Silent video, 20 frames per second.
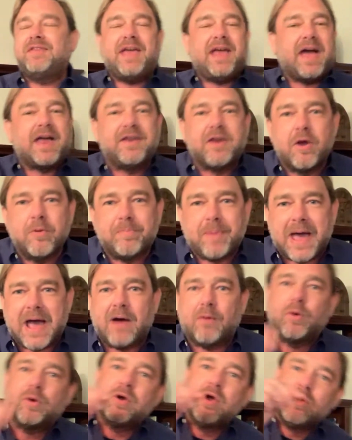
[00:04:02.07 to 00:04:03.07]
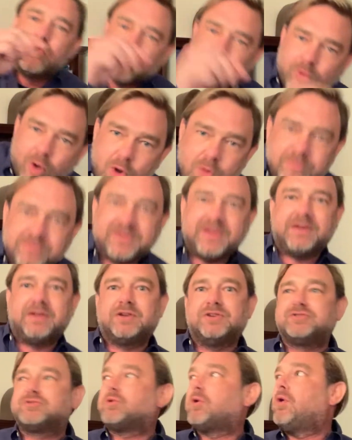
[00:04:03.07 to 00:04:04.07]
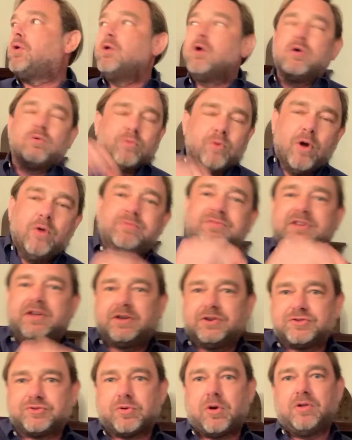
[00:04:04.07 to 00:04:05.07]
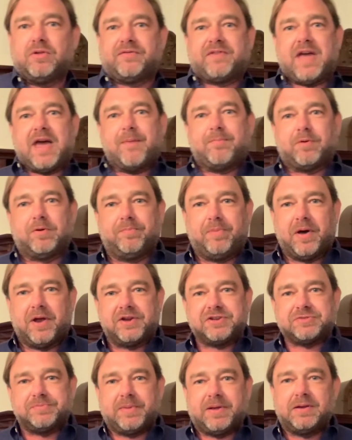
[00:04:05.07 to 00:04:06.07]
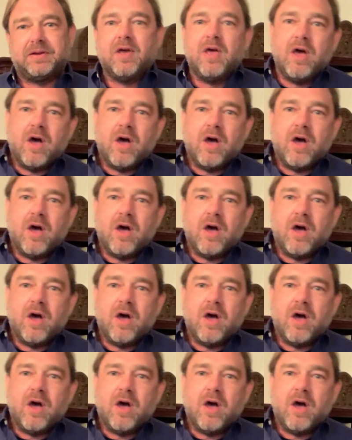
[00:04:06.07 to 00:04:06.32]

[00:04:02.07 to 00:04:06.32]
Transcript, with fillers: They got no power. Rome's in control. Rome's in control of capital punishment.